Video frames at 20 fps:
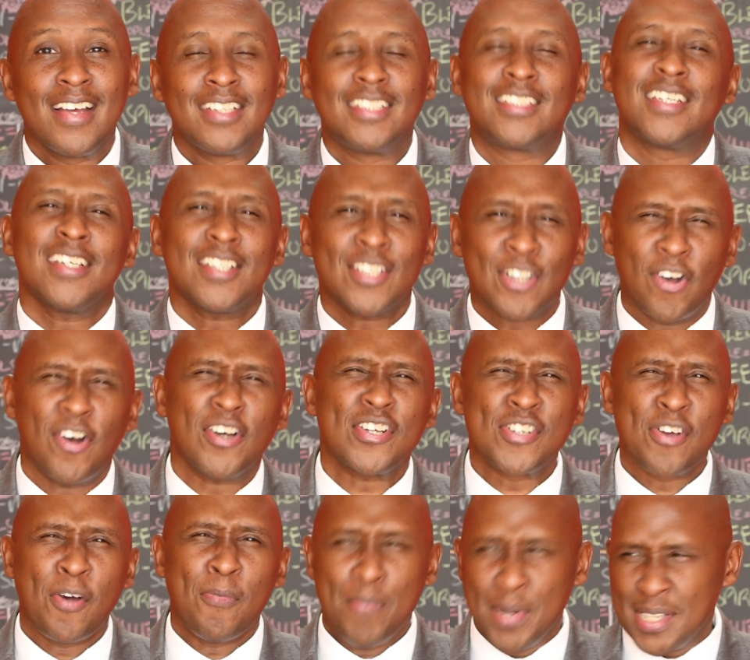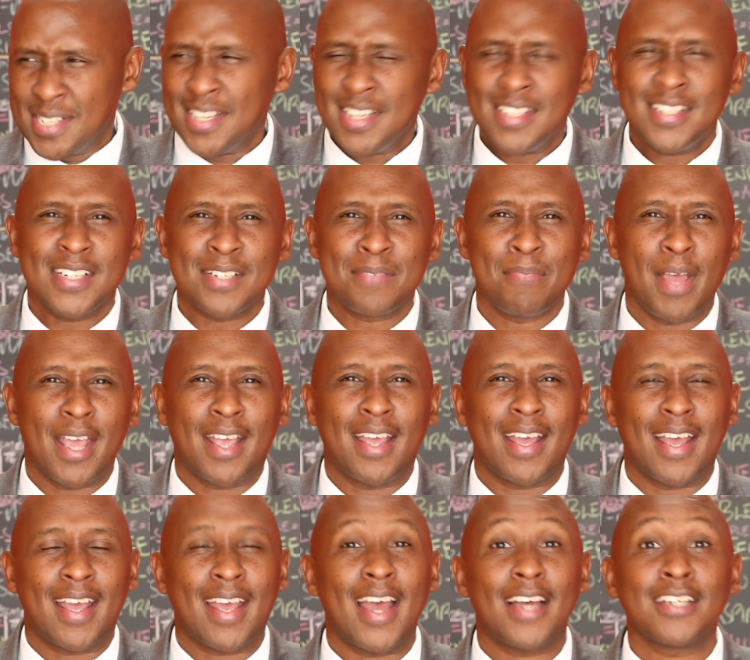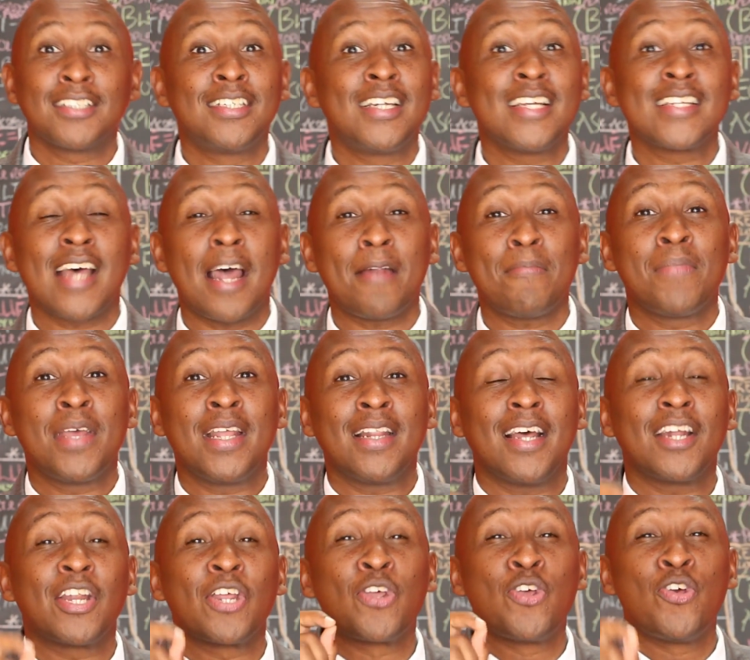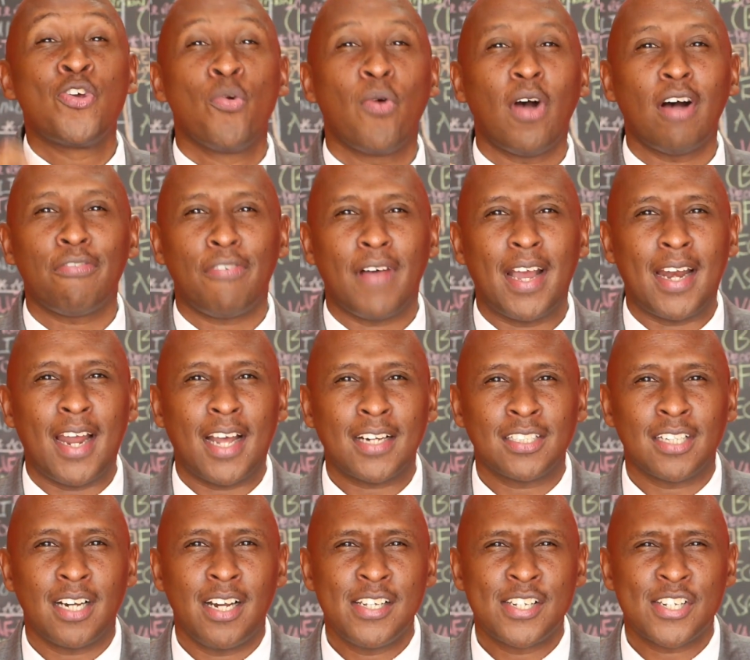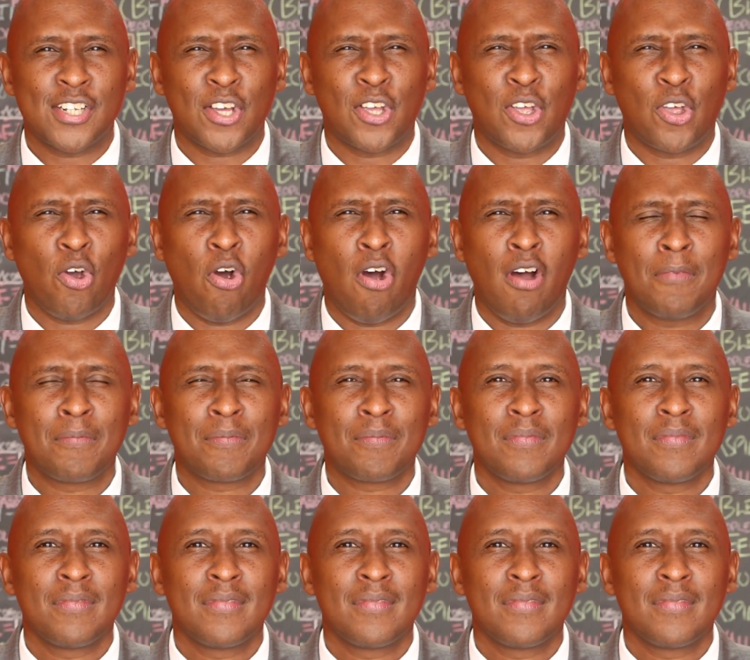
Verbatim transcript: Just because your business is making cash, does that mean that you are financially secure?